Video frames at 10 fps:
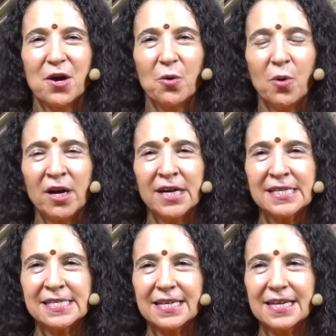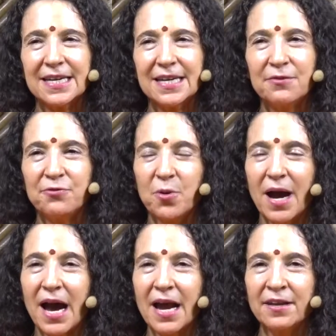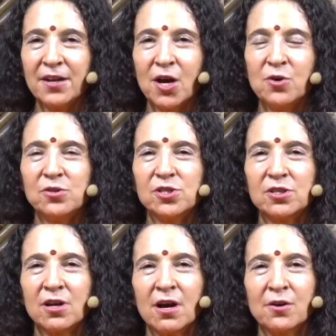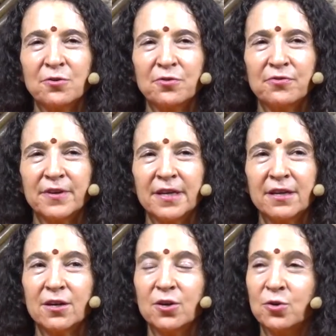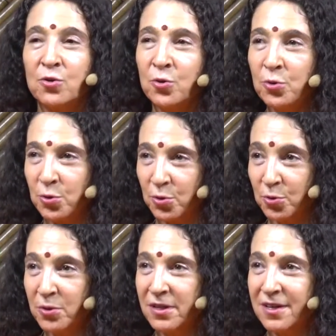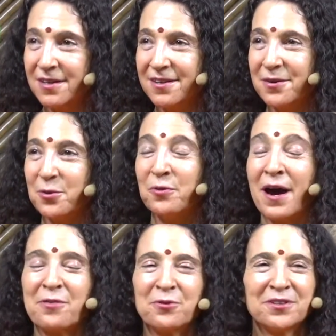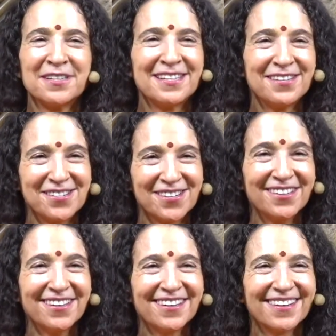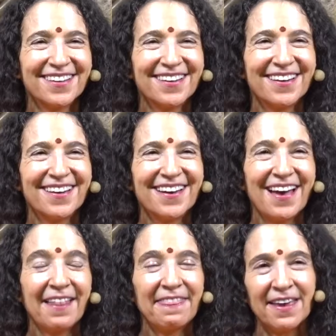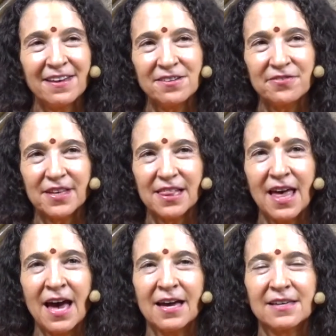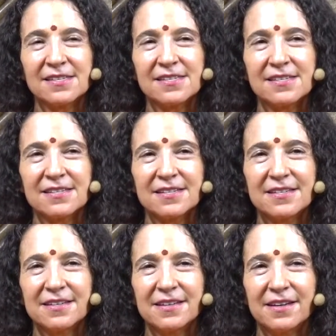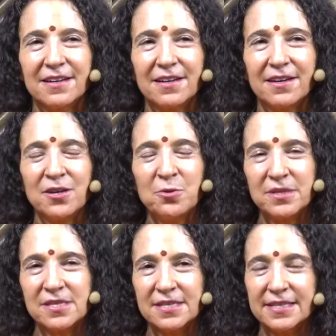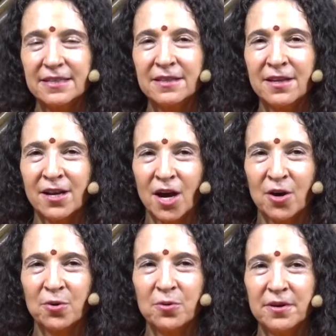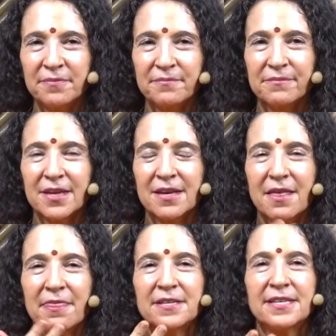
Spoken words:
Whereas if you had an oceanography guru rather than teacher, at the end of the class, you would still know the